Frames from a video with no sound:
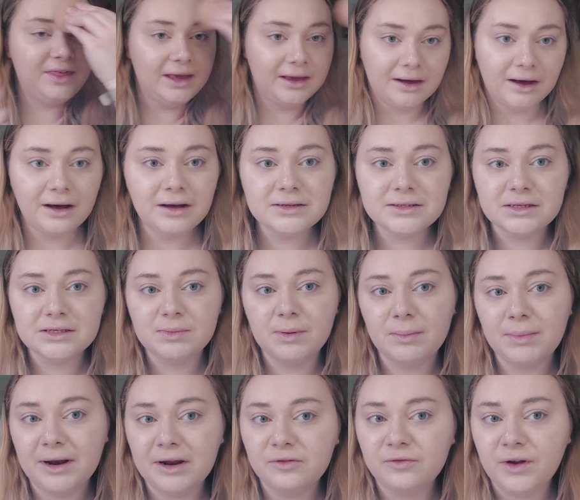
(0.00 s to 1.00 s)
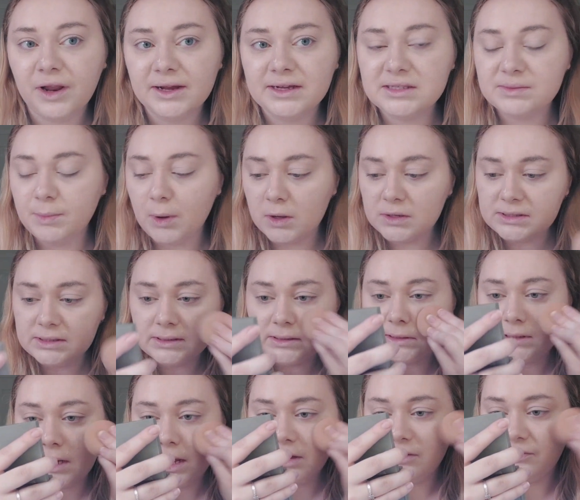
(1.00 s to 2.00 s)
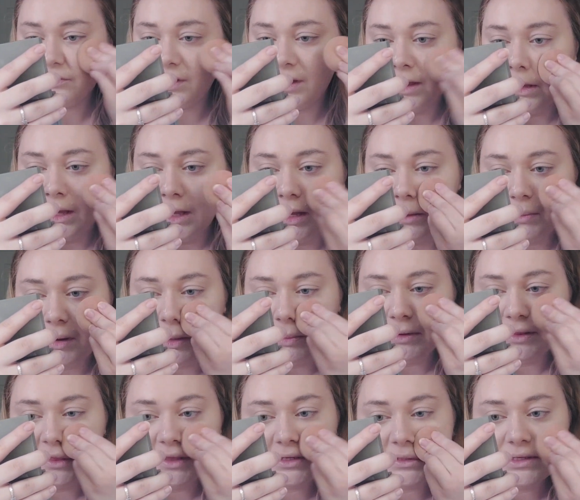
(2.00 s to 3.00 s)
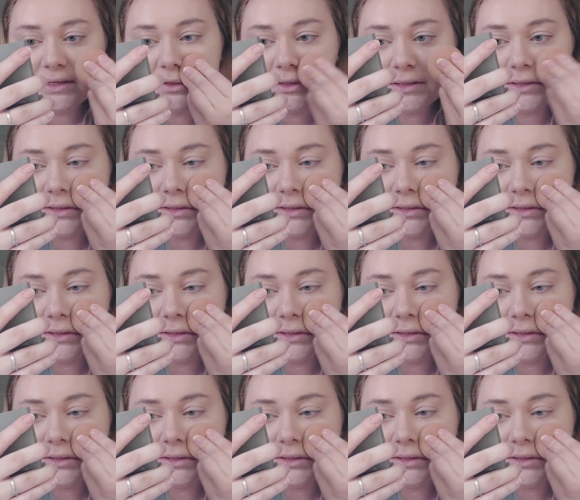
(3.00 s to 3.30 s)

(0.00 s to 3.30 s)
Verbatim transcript: thicker. So it's a bit better for like spots and stuff. But I mean, this is